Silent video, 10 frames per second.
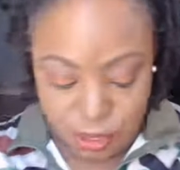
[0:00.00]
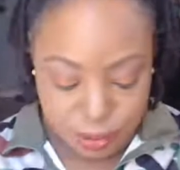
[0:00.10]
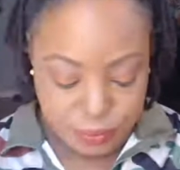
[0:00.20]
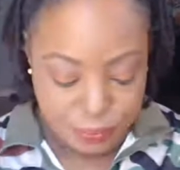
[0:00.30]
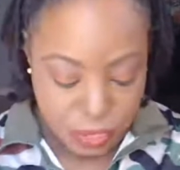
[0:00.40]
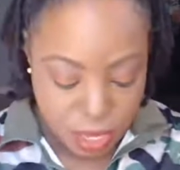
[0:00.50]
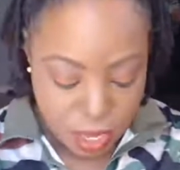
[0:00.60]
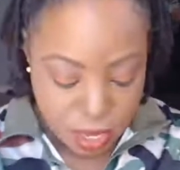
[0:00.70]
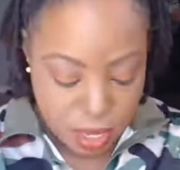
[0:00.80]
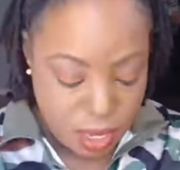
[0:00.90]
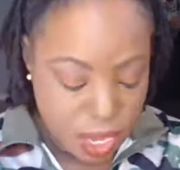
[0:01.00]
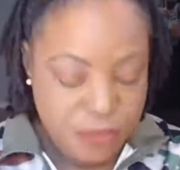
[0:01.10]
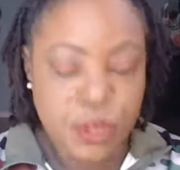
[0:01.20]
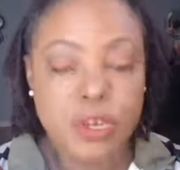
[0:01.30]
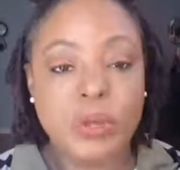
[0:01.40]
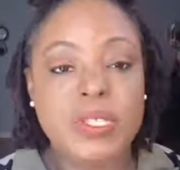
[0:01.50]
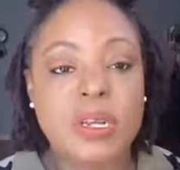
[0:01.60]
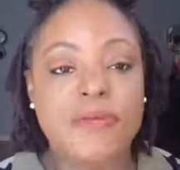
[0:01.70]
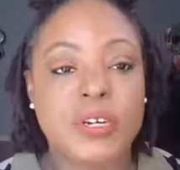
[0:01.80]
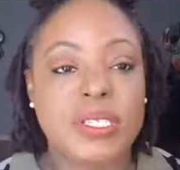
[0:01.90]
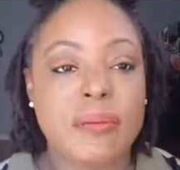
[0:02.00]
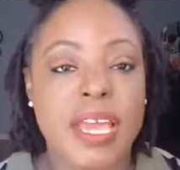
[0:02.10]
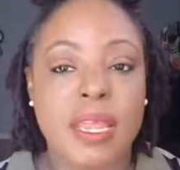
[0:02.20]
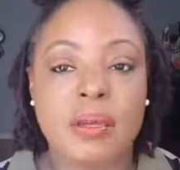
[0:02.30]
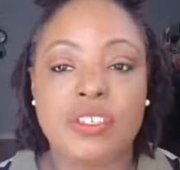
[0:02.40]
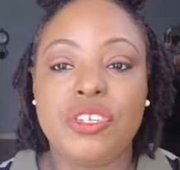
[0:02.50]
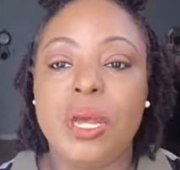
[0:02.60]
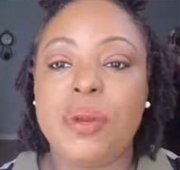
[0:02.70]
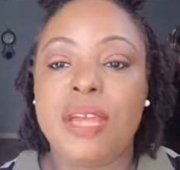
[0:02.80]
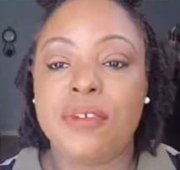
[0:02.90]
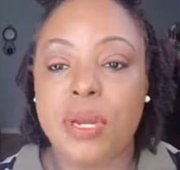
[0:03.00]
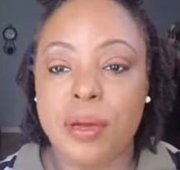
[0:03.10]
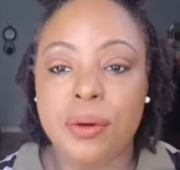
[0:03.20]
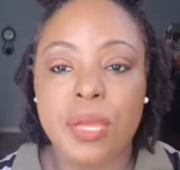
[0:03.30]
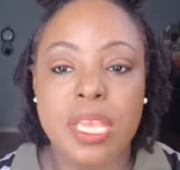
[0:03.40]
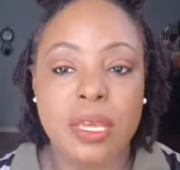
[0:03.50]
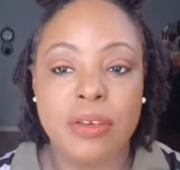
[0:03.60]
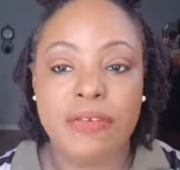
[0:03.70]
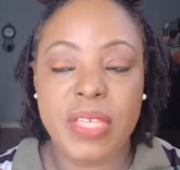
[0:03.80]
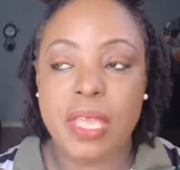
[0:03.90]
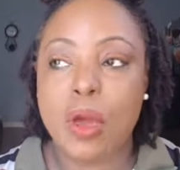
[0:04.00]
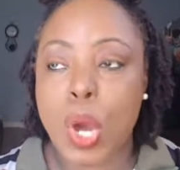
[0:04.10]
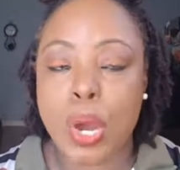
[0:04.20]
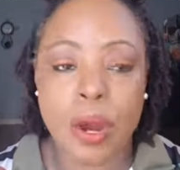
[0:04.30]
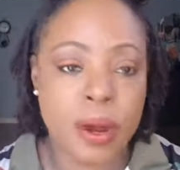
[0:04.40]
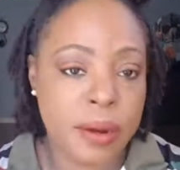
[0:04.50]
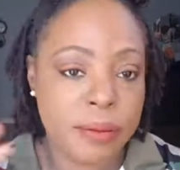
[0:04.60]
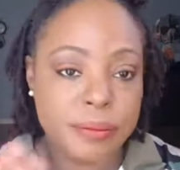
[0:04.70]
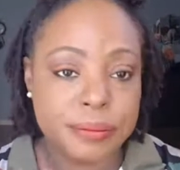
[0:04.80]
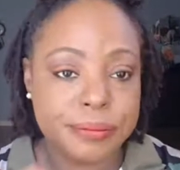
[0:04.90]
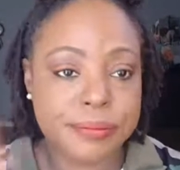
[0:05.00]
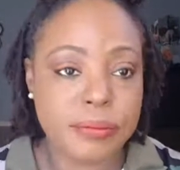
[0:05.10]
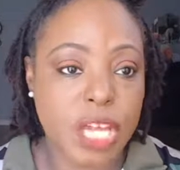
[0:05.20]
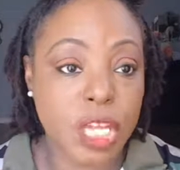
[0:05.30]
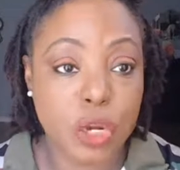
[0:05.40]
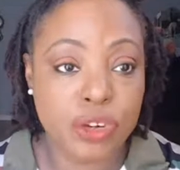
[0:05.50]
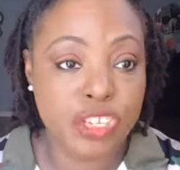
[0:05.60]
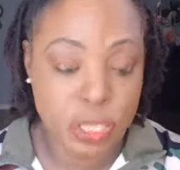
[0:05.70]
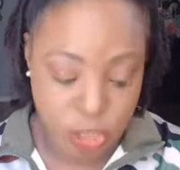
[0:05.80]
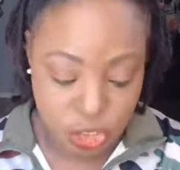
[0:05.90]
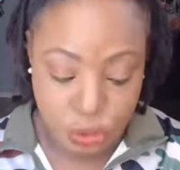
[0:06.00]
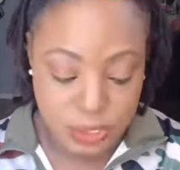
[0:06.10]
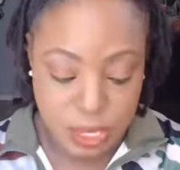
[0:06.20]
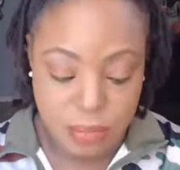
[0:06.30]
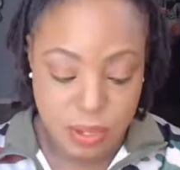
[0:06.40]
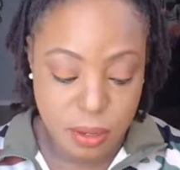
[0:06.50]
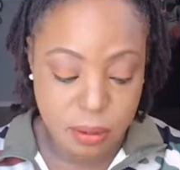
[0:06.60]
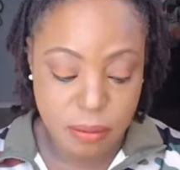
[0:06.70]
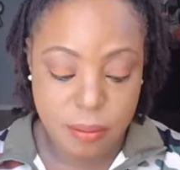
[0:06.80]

you know, if you're using them for somebody else, you don't ever know if they are allergic to something.